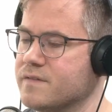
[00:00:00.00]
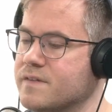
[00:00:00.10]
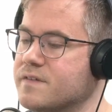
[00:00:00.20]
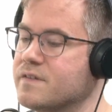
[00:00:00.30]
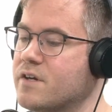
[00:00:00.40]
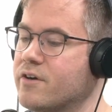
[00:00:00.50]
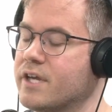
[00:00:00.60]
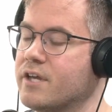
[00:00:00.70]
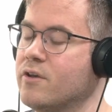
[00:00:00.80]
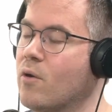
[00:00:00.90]
this right. is
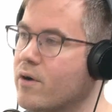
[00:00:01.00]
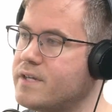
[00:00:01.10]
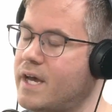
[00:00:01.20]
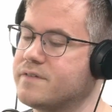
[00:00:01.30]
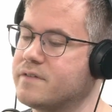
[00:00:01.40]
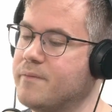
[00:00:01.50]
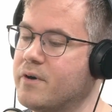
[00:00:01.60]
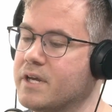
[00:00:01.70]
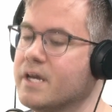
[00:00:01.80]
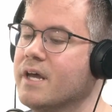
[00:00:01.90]
hurting your
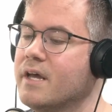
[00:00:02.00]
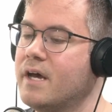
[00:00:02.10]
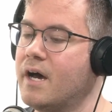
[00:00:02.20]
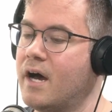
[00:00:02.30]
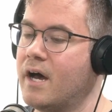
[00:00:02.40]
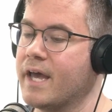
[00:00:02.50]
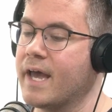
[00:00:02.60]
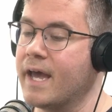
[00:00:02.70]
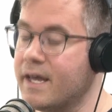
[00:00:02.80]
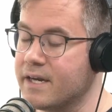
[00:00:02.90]
testimony uh,
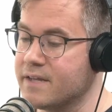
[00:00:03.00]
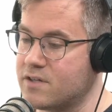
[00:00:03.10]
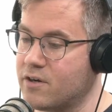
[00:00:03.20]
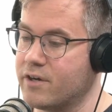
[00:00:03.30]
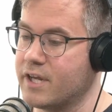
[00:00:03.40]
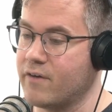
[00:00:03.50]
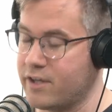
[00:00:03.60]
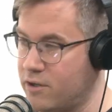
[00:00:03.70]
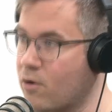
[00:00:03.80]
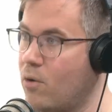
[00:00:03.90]
and it's hurting
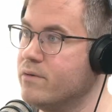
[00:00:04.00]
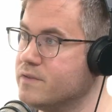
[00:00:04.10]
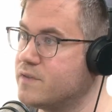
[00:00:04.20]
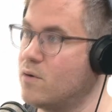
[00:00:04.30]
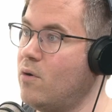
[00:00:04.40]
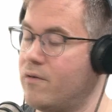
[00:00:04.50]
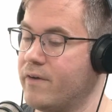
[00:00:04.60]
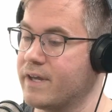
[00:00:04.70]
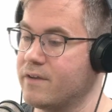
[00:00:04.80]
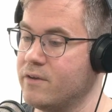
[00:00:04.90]
like your own soul
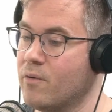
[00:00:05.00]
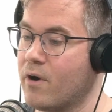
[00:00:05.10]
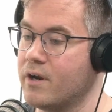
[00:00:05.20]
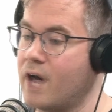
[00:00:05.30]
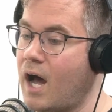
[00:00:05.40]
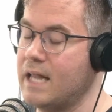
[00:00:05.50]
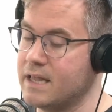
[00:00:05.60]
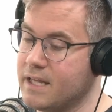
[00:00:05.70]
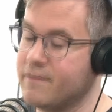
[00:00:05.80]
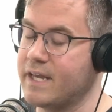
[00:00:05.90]
like right. you are not
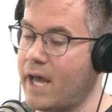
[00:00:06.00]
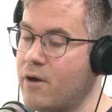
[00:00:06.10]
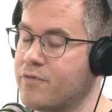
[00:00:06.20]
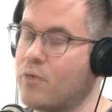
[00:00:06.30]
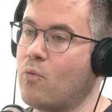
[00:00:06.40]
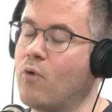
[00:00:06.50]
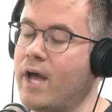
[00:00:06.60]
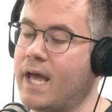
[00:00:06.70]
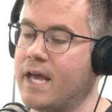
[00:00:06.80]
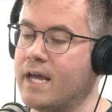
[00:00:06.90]
living out the
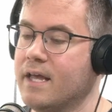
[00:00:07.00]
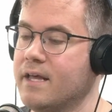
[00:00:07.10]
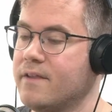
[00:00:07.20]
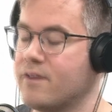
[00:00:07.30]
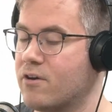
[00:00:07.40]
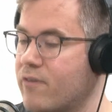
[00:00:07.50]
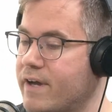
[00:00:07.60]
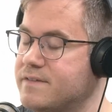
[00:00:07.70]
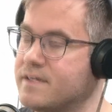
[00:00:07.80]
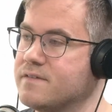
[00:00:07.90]
way that
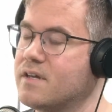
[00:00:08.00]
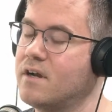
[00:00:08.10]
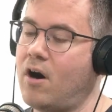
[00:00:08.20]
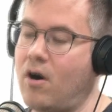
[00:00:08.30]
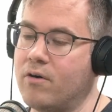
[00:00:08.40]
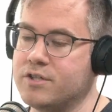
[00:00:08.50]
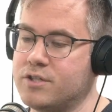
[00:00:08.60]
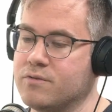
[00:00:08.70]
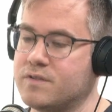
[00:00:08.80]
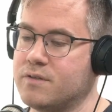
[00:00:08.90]
christ has called
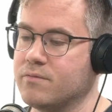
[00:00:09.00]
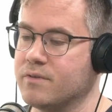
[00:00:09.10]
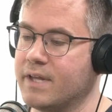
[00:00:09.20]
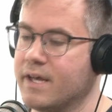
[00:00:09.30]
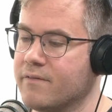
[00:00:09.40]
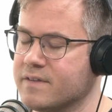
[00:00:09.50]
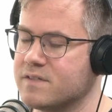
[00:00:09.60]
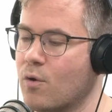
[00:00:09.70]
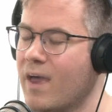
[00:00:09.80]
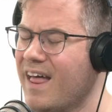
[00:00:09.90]
you to live and so